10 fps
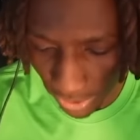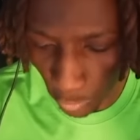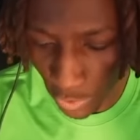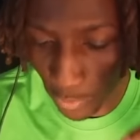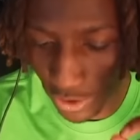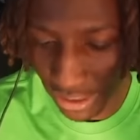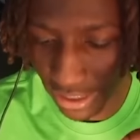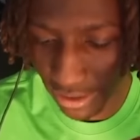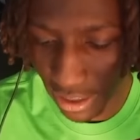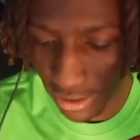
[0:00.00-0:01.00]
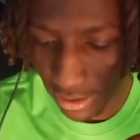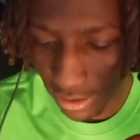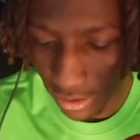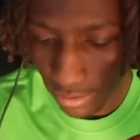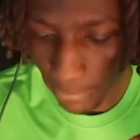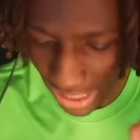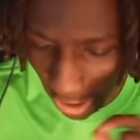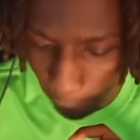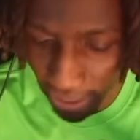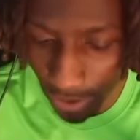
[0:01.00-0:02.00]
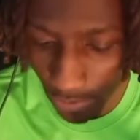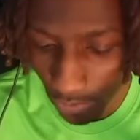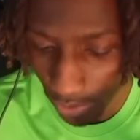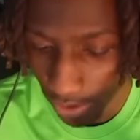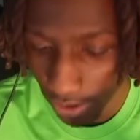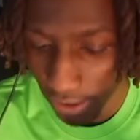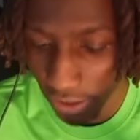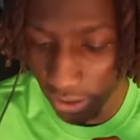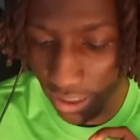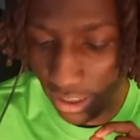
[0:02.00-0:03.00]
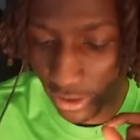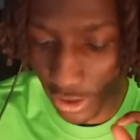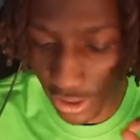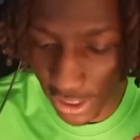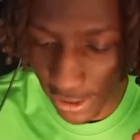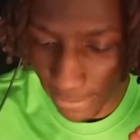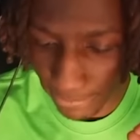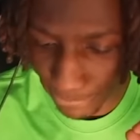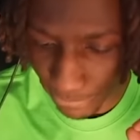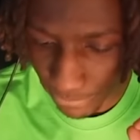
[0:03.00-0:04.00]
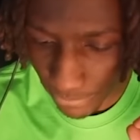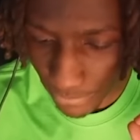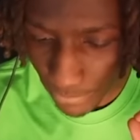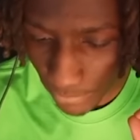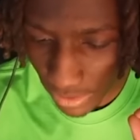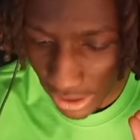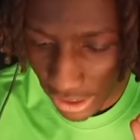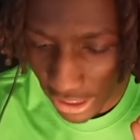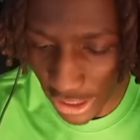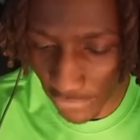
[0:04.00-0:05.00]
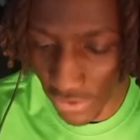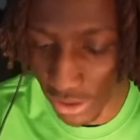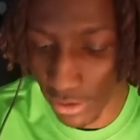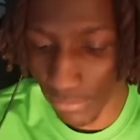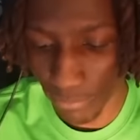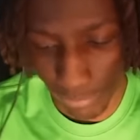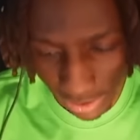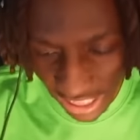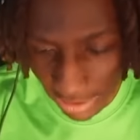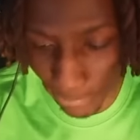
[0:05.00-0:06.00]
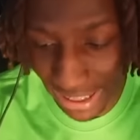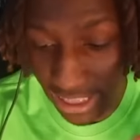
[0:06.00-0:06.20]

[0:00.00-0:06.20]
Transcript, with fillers: The way Rob was talking to, Quanny. Quanny got mad because you know he was saying it's Ramadan. He's Muslim.